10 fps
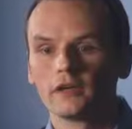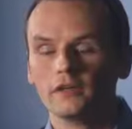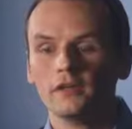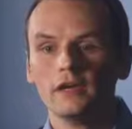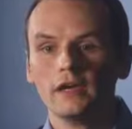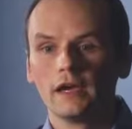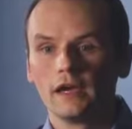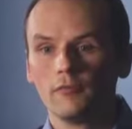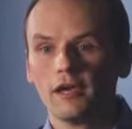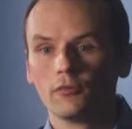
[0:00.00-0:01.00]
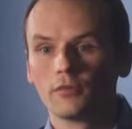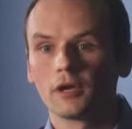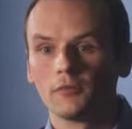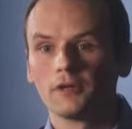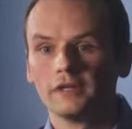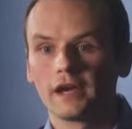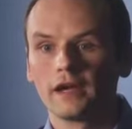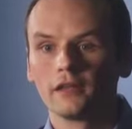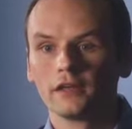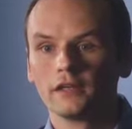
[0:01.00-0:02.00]
can um, help companies
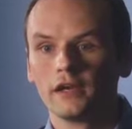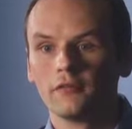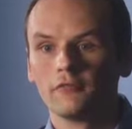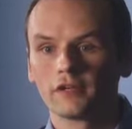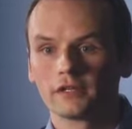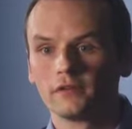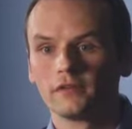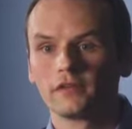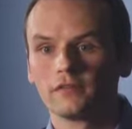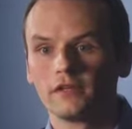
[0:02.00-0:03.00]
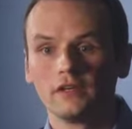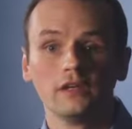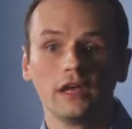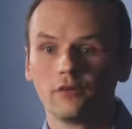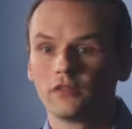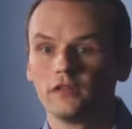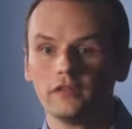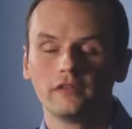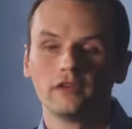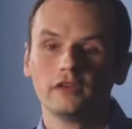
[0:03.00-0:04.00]
highlight um, physical activity, healthy
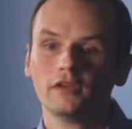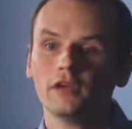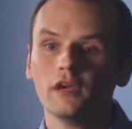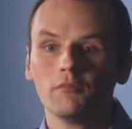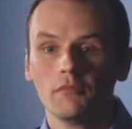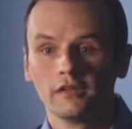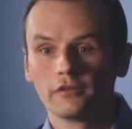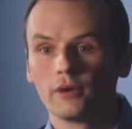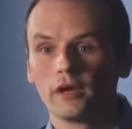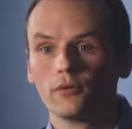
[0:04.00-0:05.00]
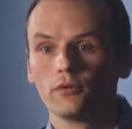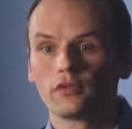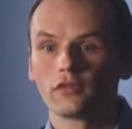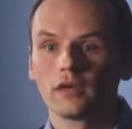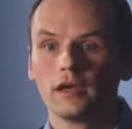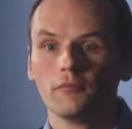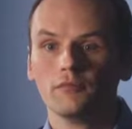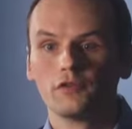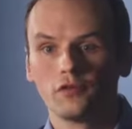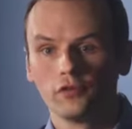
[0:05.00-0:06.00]
eating, mental health
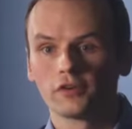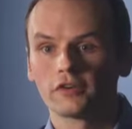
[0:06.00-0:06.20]
um, to their